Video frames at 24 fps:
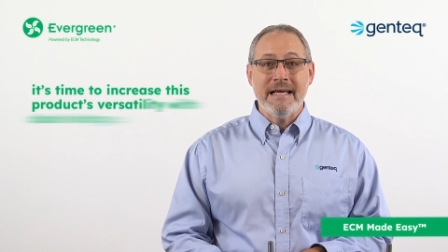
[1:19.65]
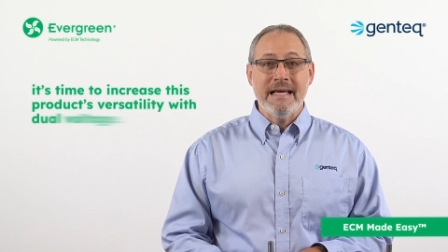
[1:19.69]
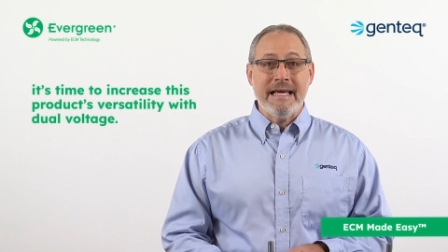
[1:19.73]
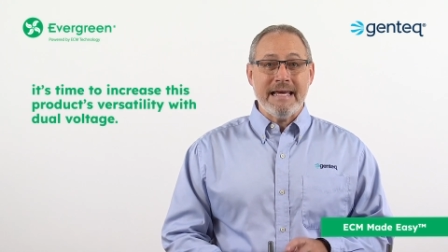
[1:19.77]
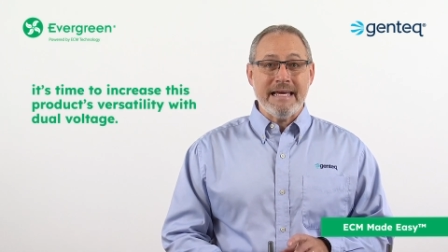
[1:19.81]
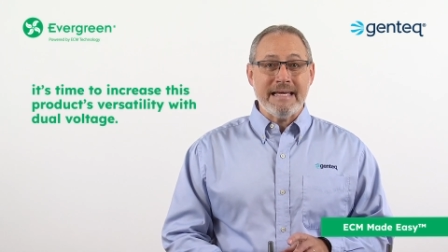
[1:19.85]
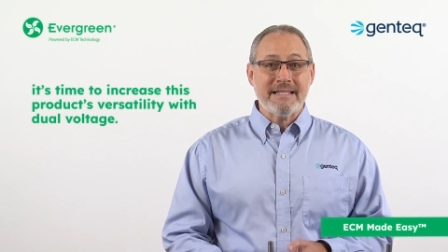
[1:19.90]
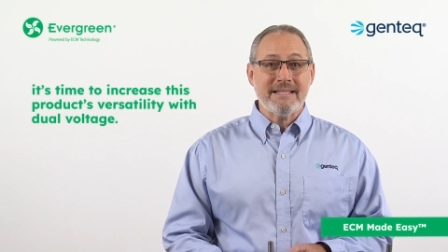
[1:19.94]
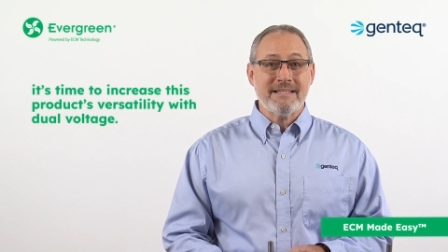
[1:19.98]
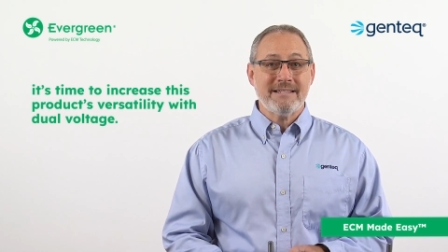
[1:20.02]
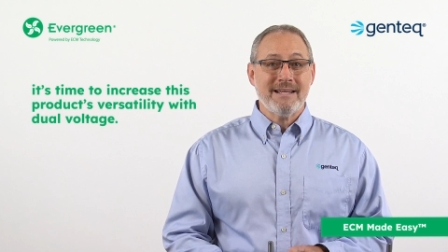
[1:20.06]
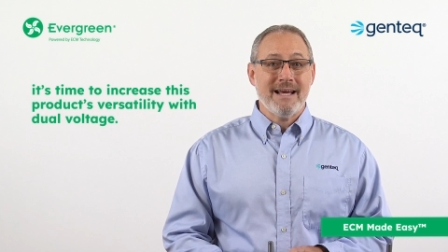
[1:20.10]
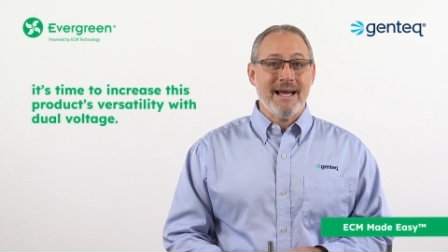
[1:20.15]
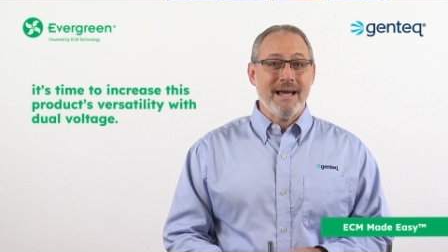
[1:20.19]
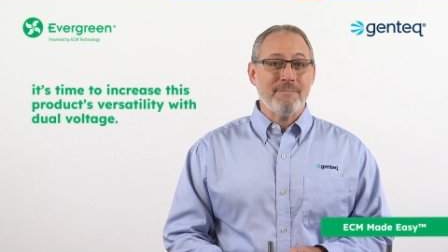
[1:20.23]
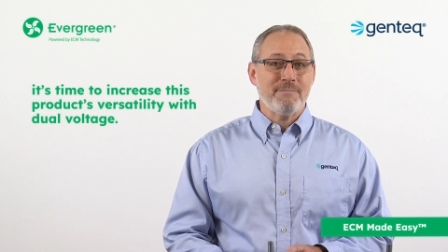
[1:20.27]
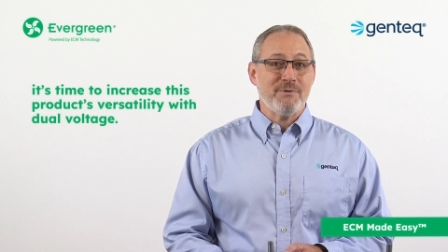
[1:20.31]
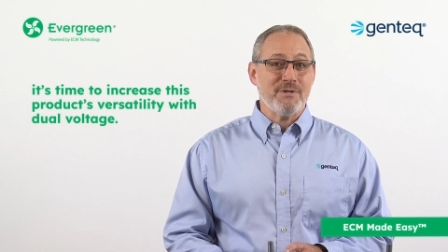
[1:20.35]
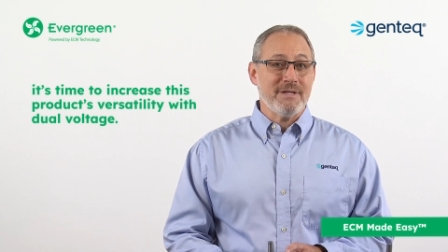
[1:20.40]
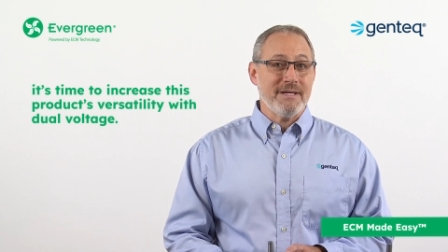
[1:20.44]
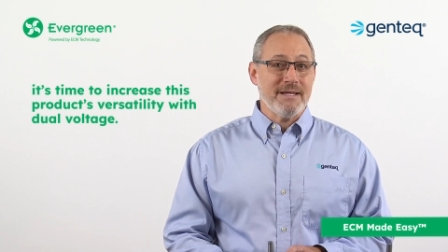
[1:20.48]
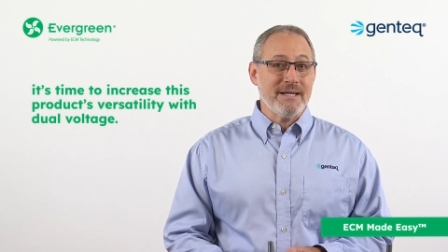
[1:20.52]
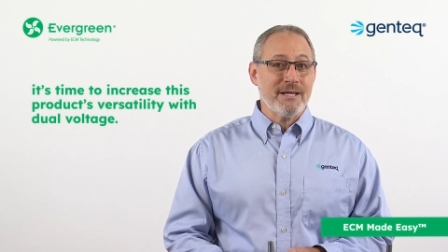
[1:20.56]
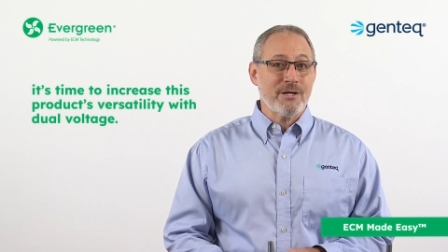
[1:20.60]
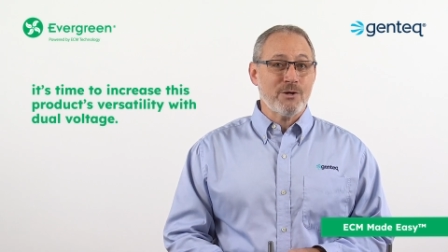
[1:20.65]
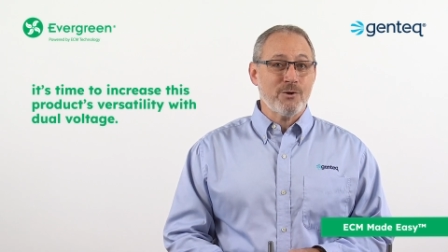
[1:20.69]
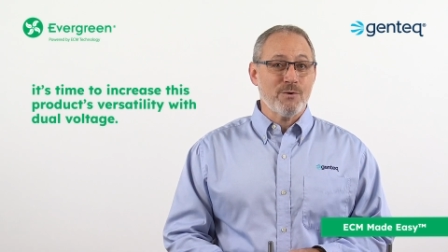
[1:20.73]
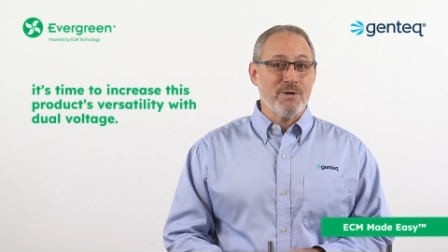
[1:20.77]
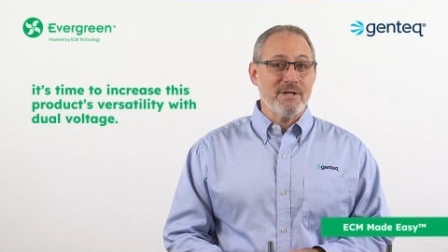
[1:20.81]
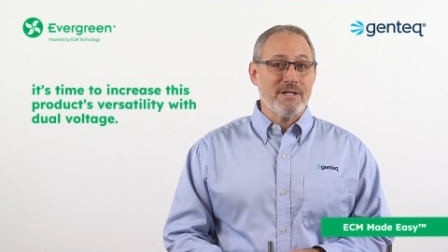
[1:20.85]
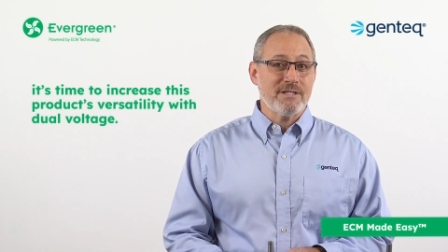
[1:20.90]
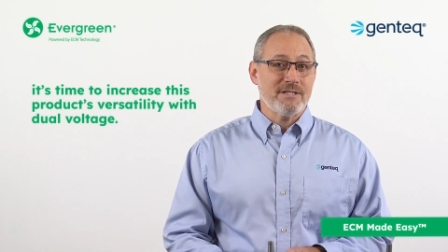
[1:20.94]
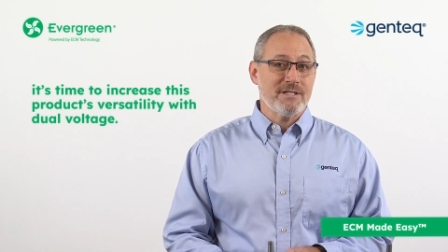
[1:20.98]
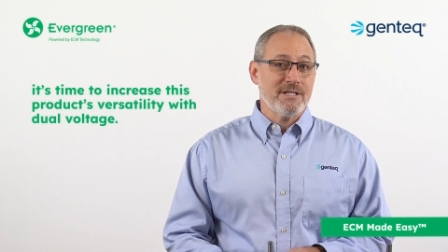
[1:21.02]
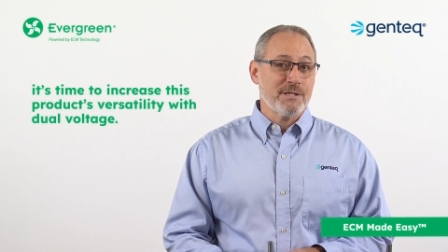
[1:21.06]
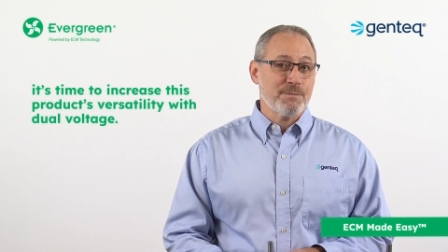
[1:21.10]
it's time to
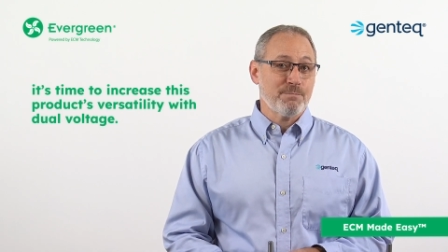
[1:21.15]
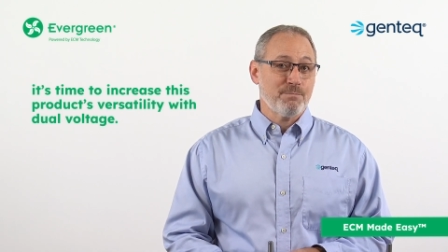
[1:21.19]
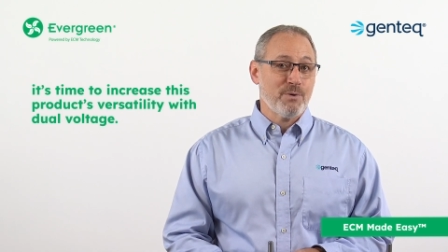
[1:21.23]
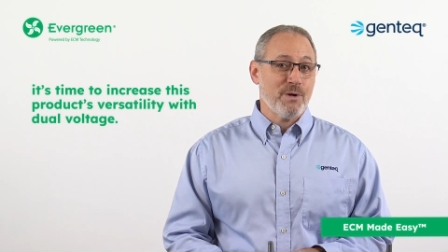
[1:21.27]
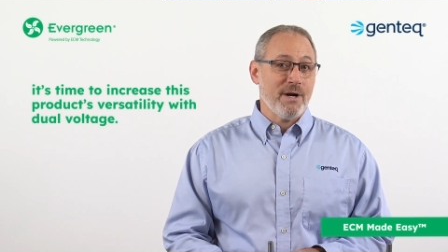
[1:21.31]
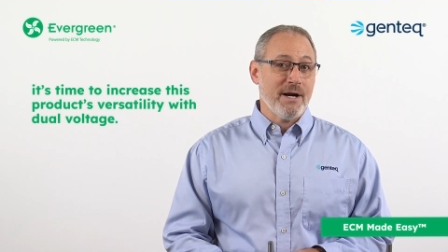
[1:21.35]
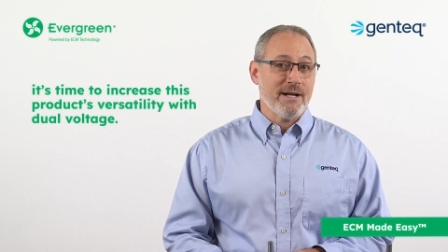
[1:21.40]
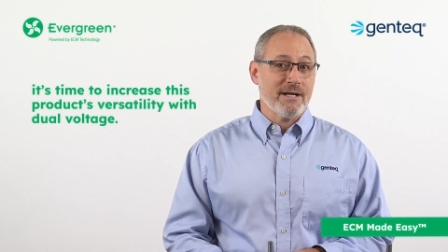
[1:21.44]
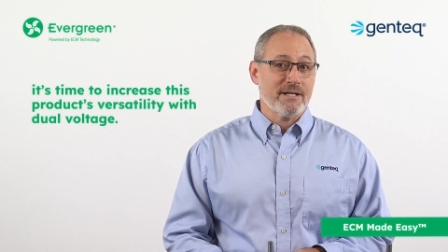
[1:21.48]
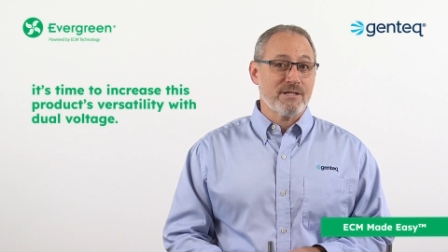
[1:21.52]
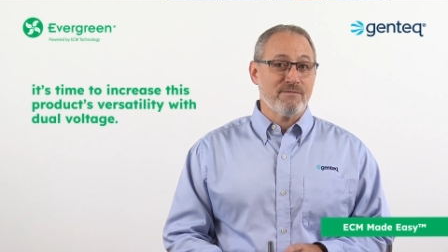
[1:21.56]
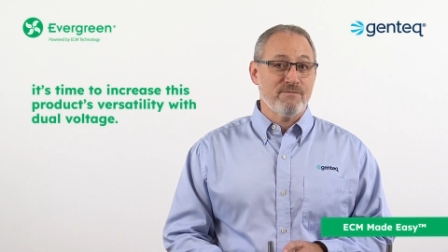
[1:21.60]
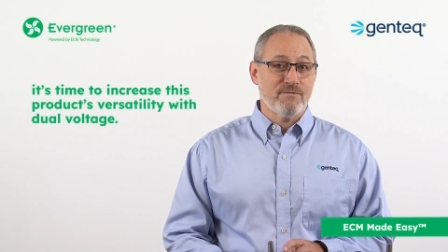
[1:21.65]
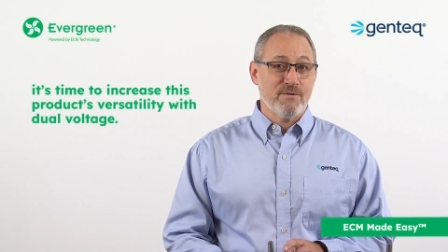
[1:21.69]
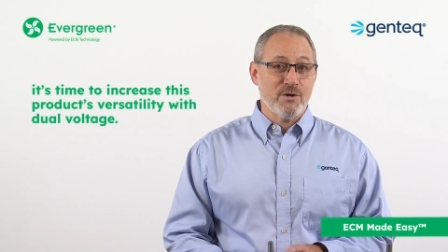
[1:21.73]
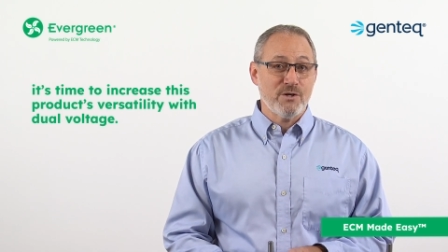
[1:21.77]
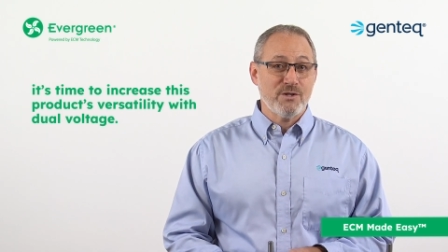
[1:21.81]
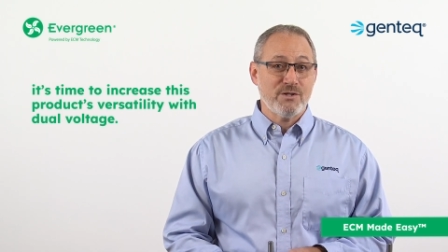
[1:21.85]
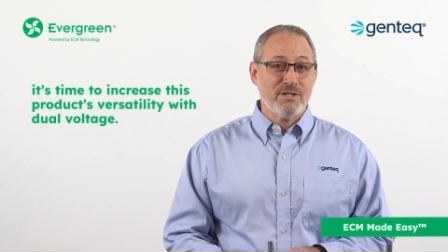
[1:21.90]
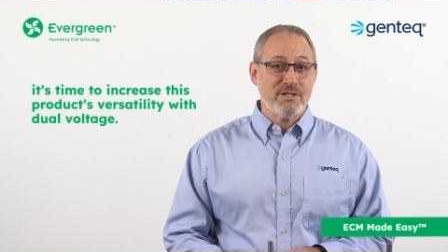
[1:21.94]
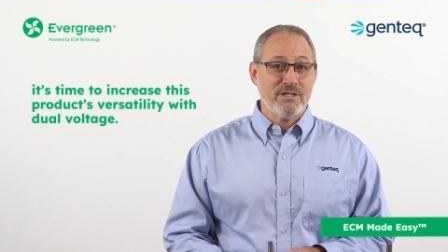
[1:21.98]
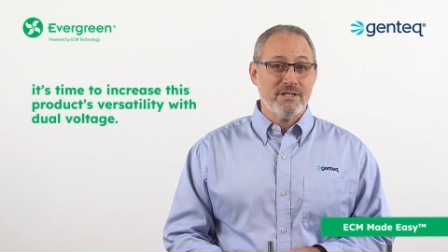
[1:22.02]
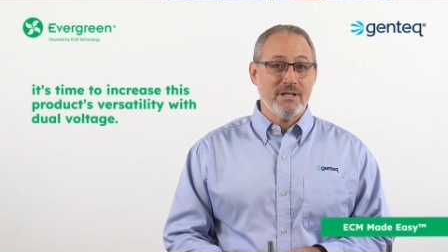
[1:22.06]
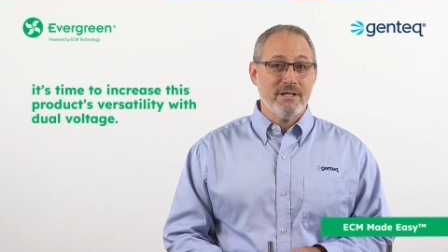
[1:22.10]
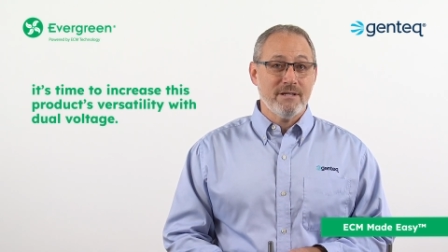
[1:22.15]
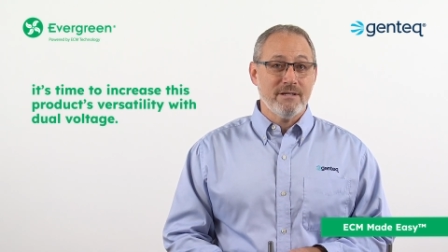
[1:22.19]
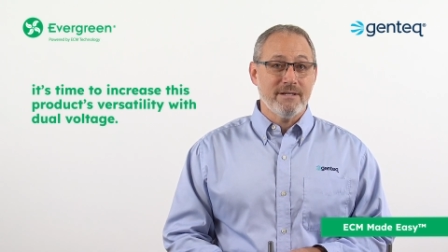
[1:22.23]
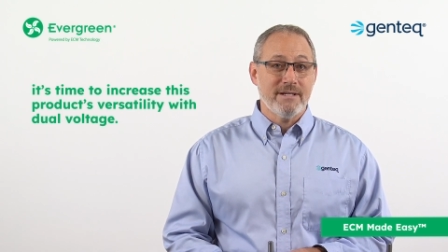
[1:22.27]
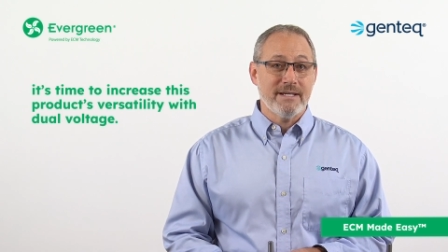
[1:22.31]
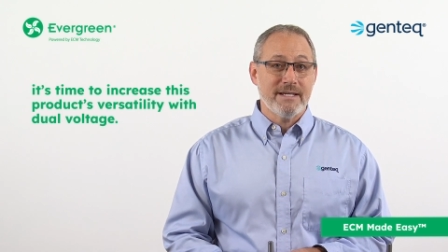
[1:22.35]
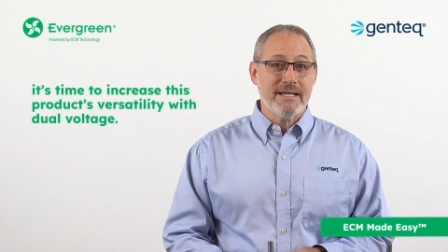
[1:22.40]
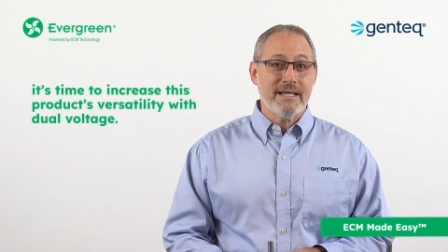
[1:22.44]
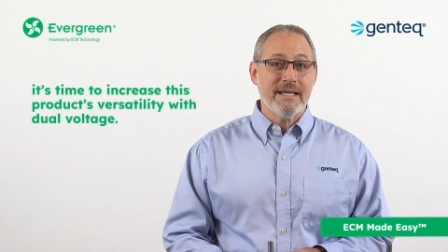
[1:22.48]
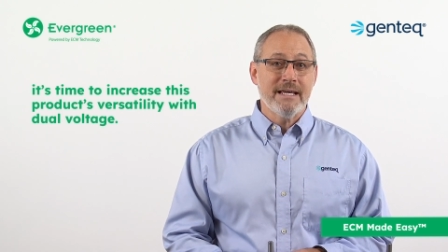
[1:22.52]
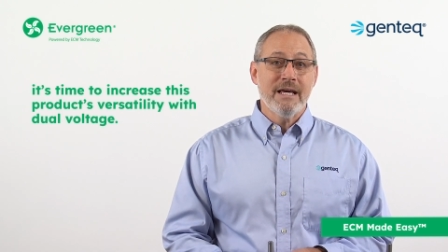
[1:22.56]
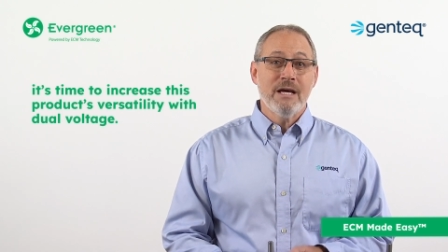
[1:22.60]
increase this product's
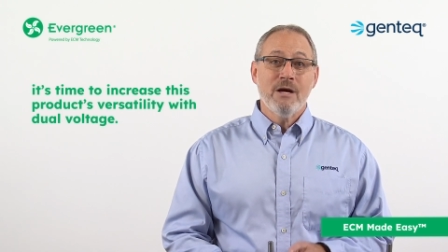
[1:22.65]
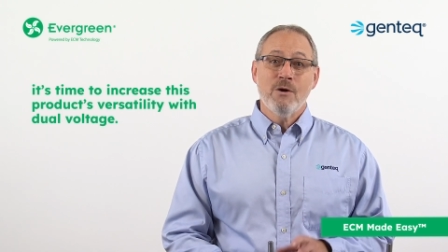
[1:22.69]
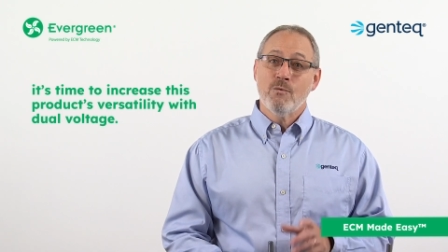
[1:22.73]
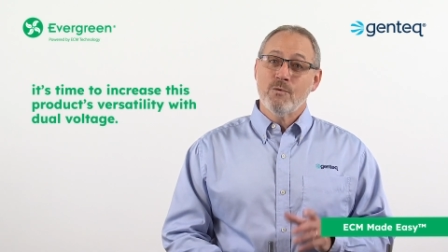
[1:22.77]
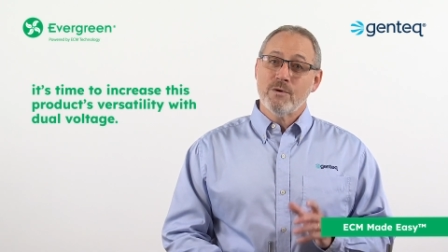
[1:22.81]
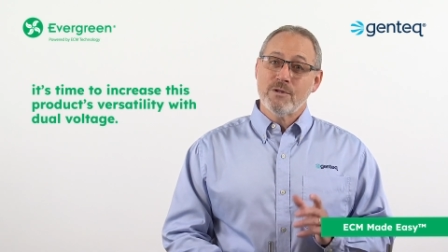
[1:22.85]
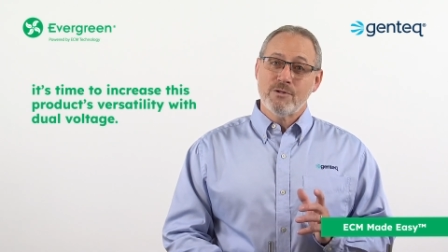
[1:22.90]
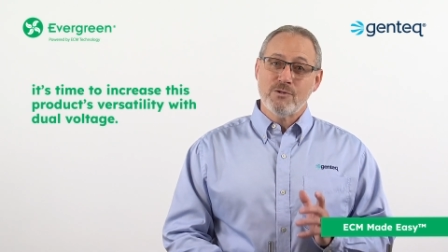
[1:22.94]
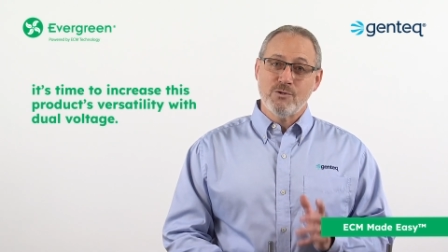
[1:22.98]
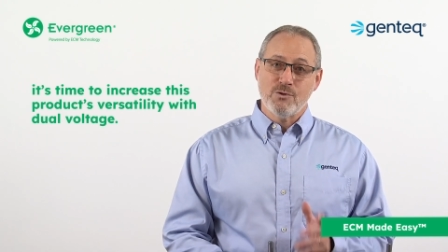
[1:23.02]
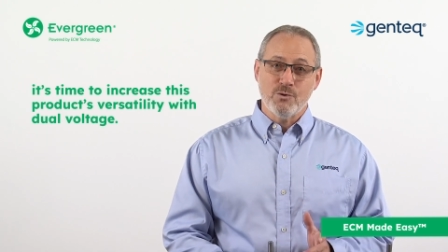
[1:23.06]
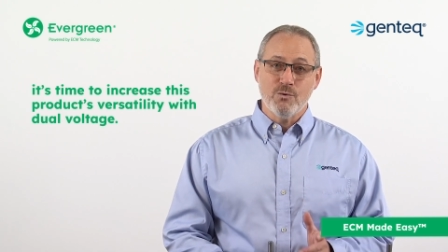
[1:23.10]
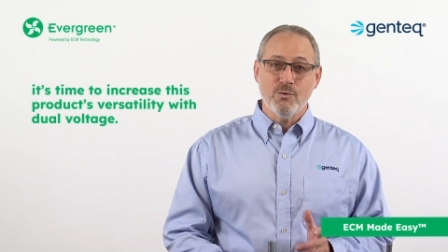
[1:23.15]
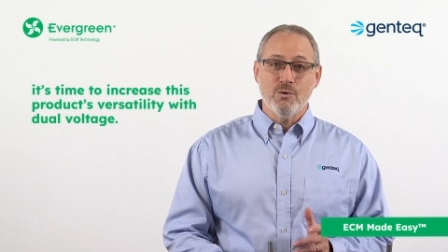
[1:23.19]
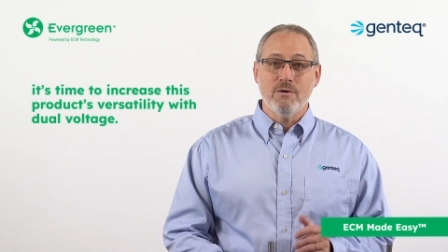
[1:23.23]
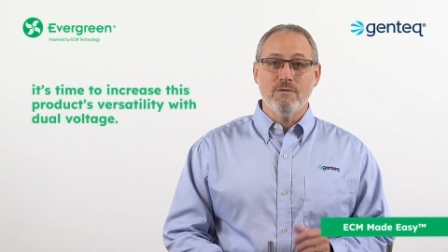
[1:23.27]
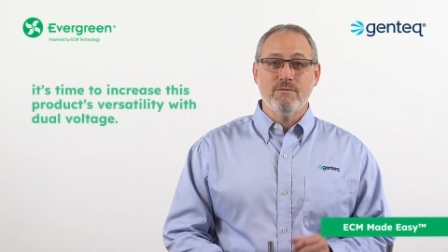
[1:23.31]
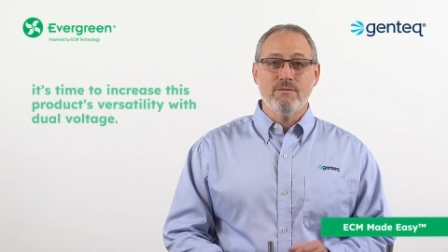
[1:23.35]
versatility with dual